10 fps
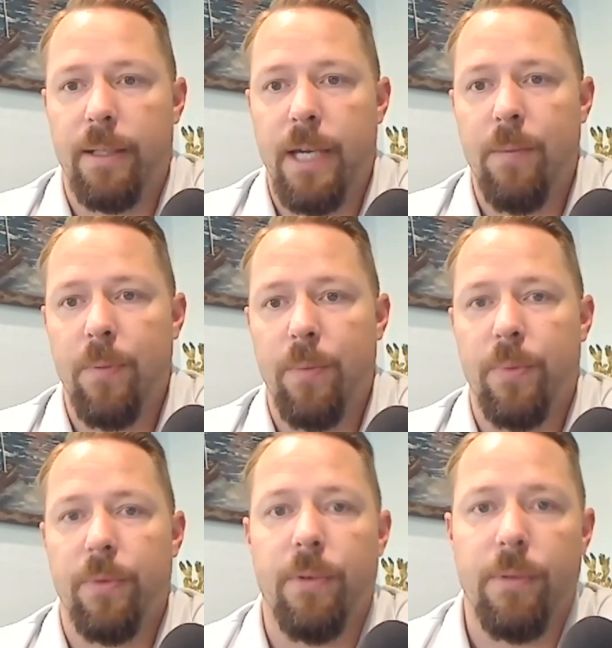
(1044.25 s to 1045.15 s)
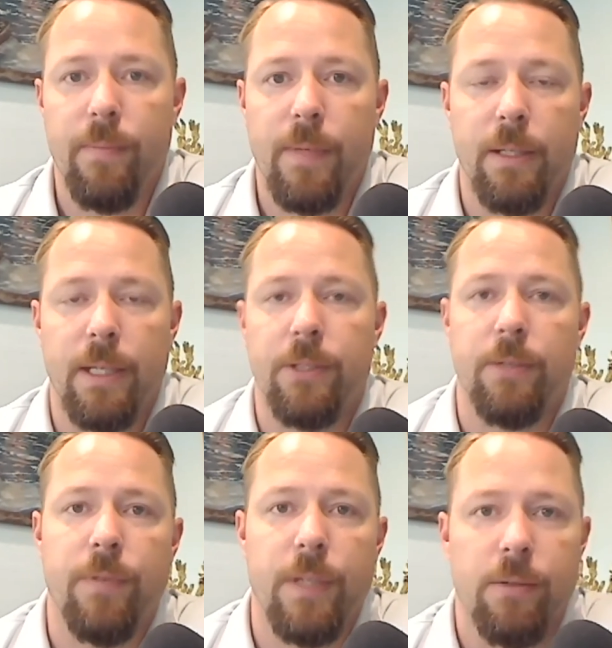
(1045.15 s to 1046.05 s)
capable
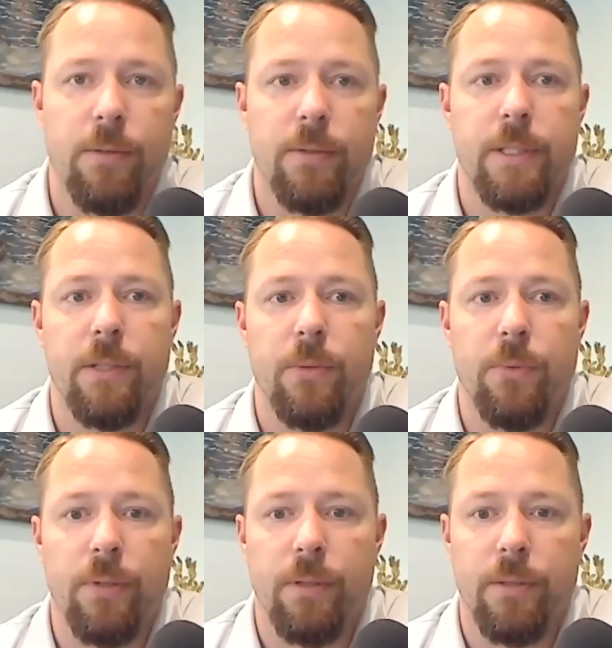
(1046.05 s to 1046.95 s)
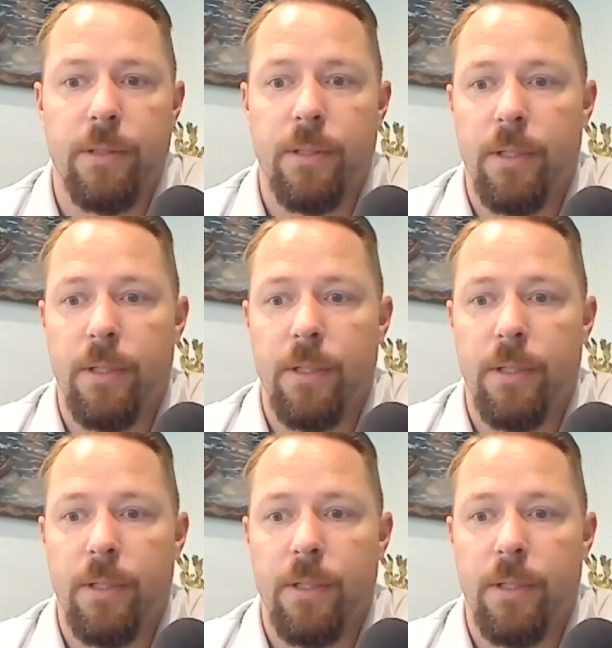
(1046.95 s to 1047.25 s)
electric vehicles in the world.